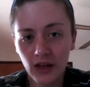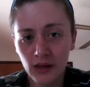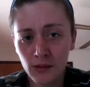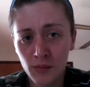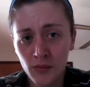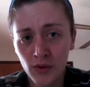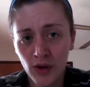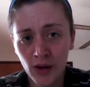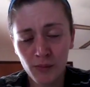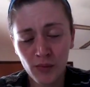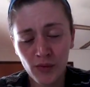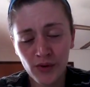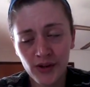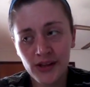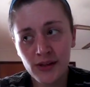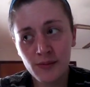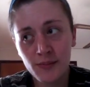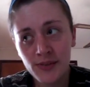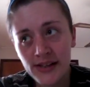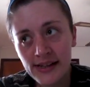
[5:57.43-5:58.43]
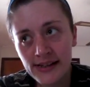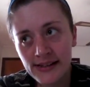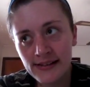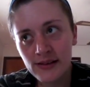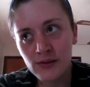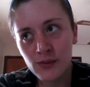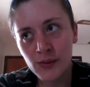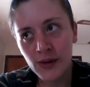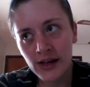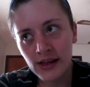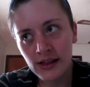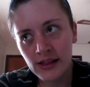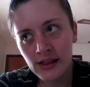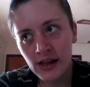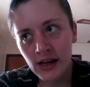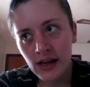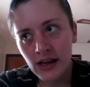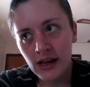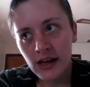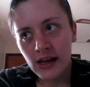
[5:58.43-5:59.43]
I'm really pleased with
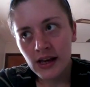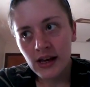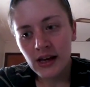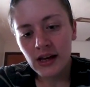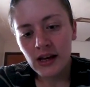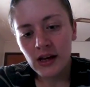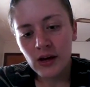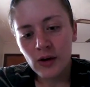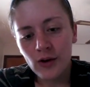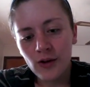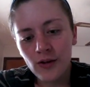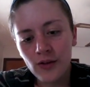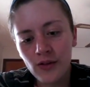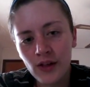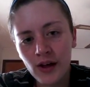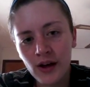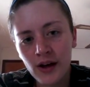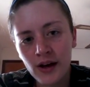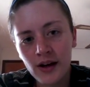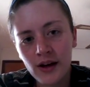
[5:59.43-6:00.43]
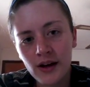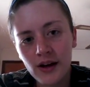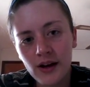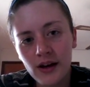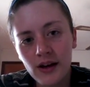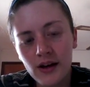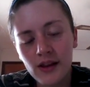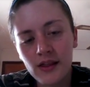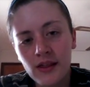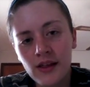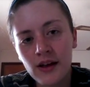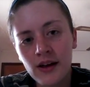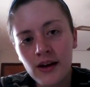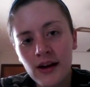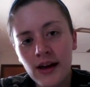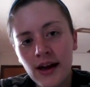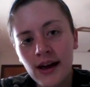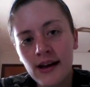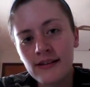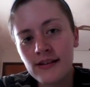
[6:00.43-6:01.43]
the
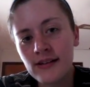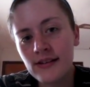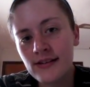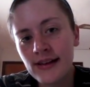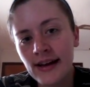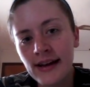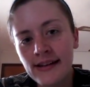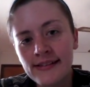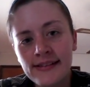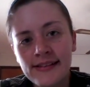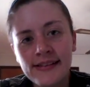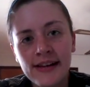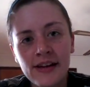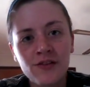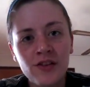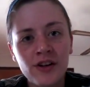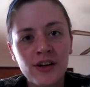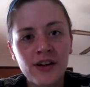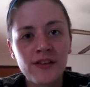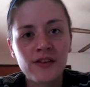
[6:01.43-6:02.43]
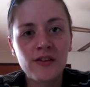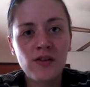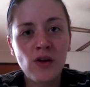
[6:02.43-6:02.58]
exercises I've learned